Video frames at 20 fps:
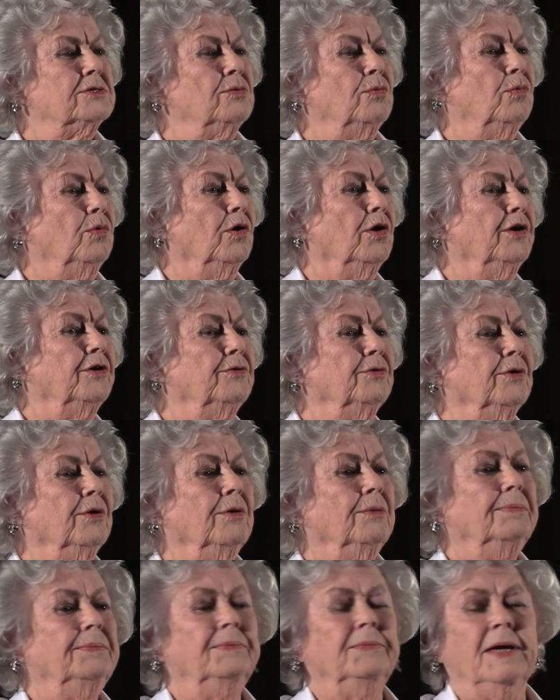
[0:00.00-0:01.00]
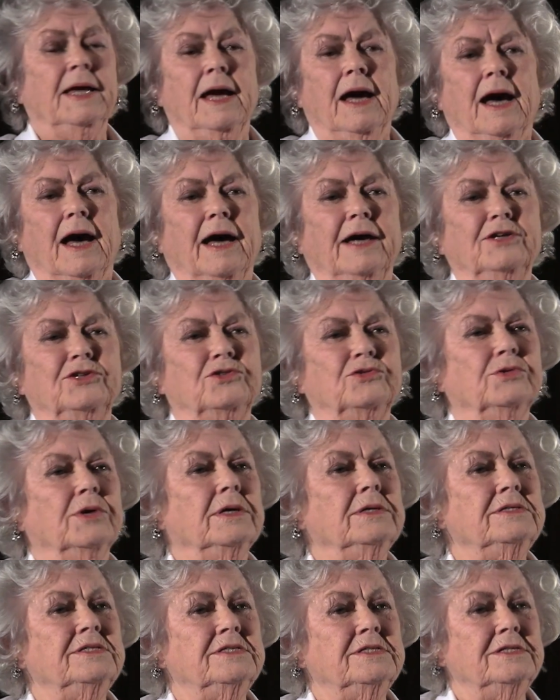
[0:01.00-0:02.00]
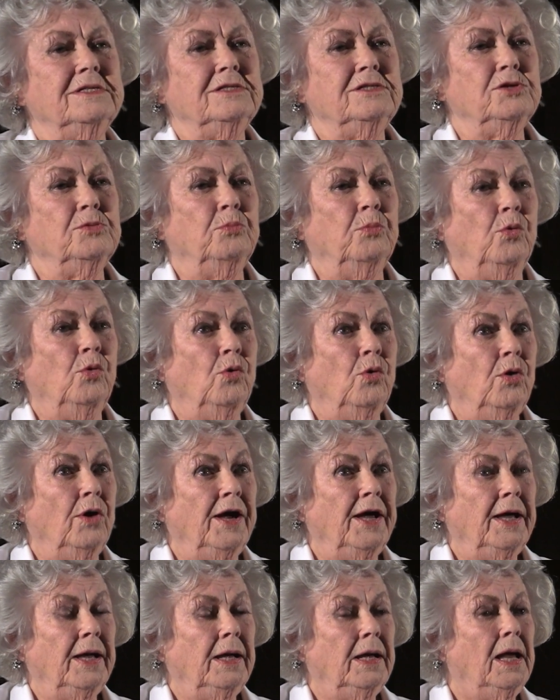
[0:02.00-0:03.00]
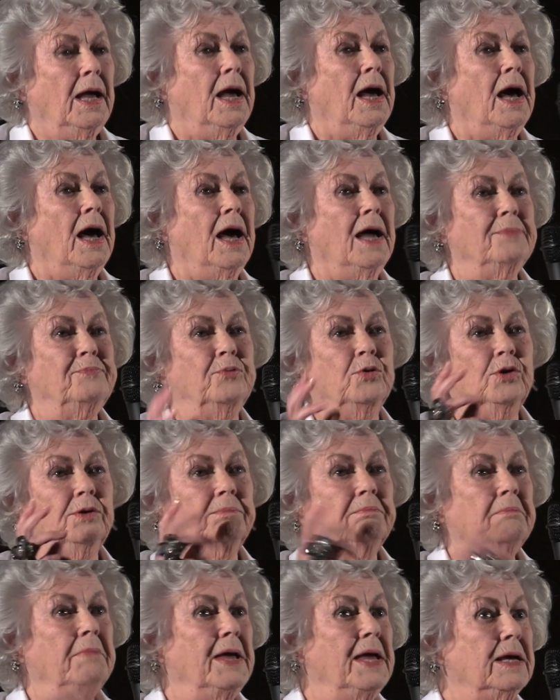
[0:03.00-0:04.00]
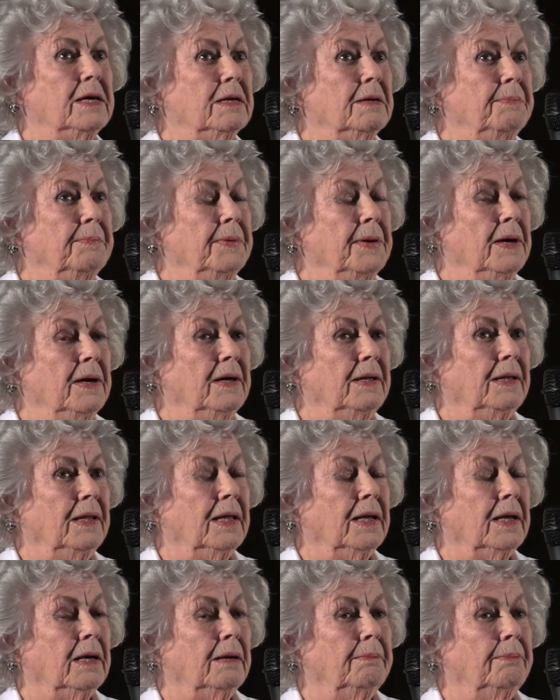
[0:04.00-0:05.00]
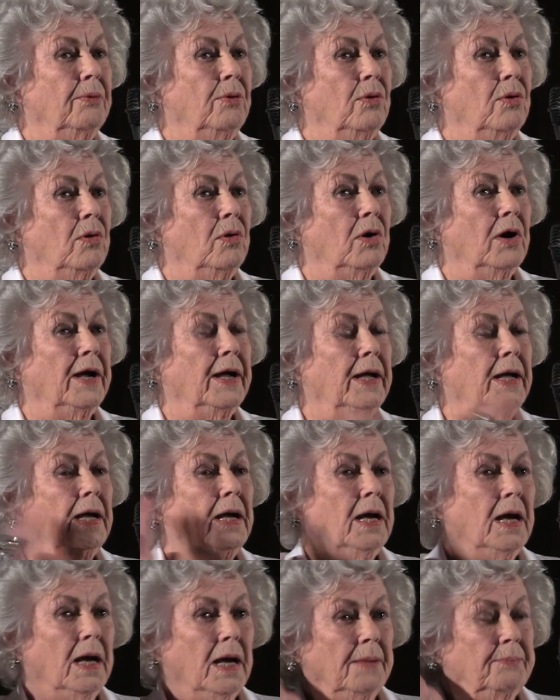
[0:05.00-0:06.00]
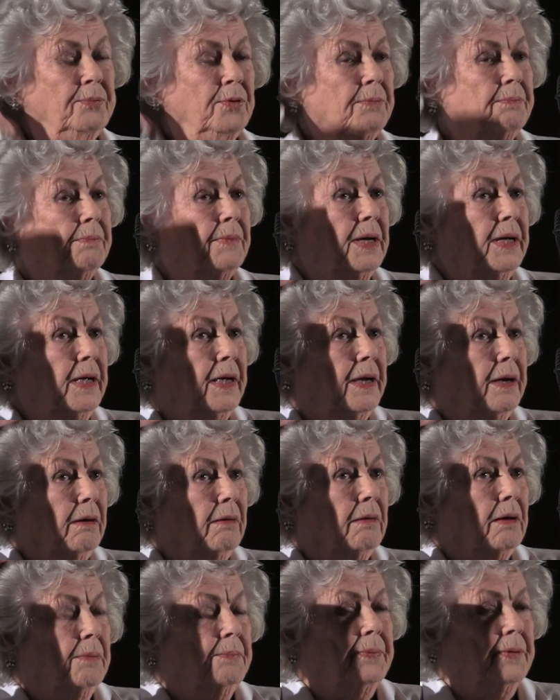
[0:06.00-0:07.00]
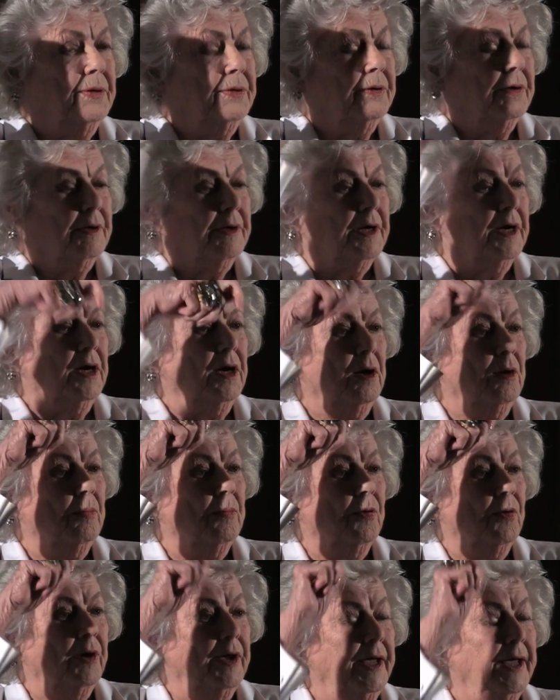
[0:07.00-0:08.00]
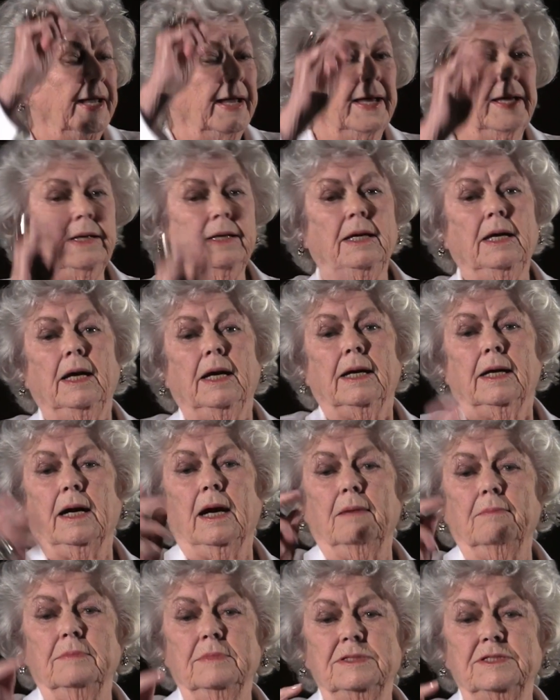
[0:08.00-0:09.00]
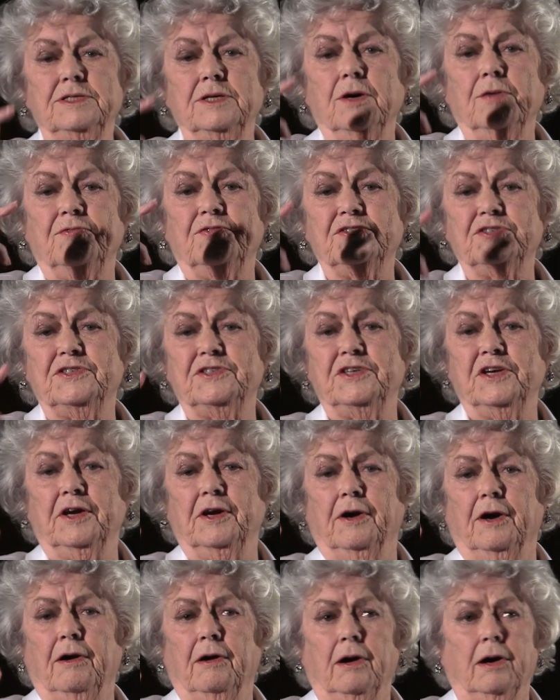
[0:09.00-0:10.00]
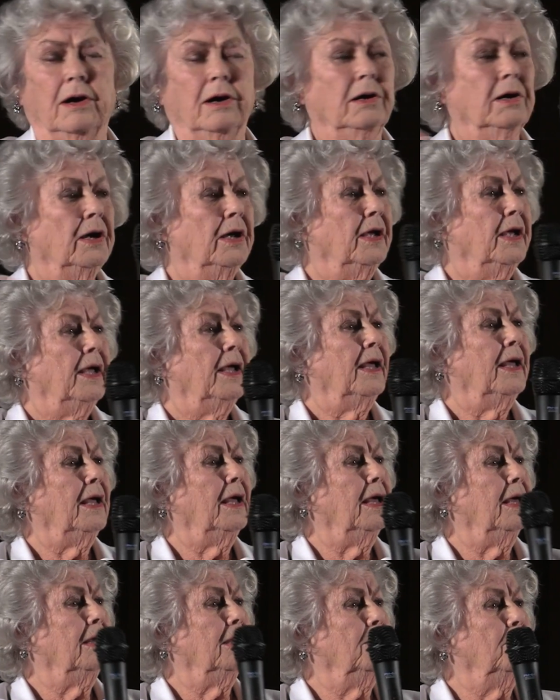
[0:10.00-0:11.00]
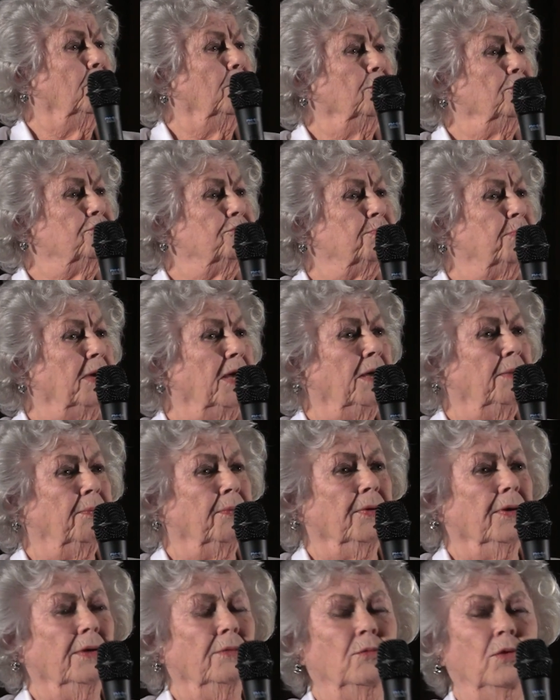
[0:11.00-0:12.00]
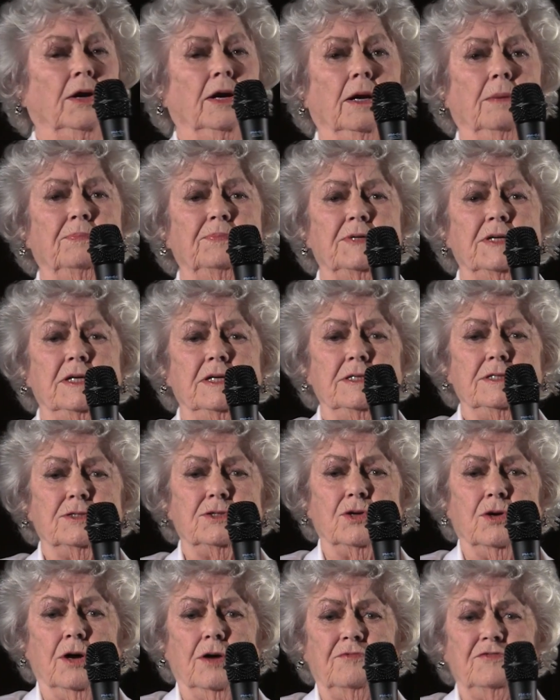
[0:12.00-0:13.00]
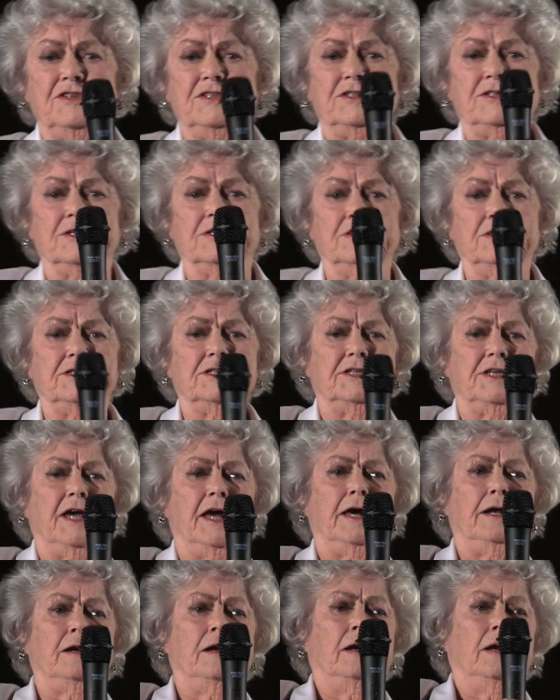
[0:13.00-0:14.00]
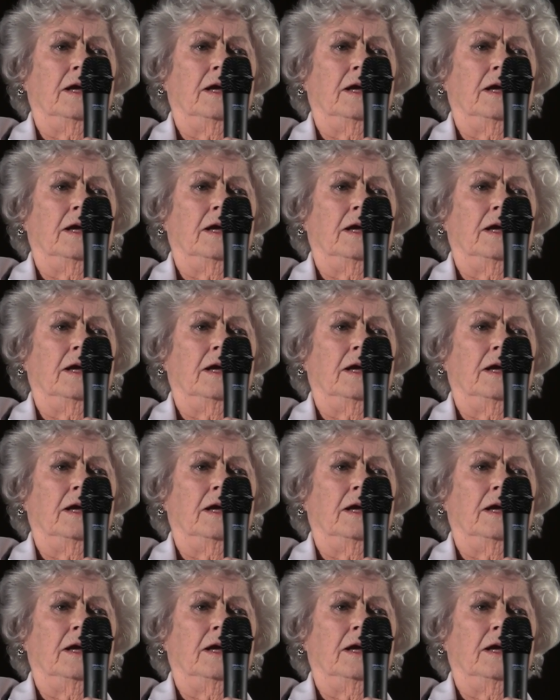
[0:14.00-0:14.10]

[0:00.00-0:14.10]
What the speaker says: to wardrobe. I dressed as a boy. I put makeup on like a boy. I put my hair up under a cowboy hat, got myself a cigar and a newspaper, and went up to his office and sat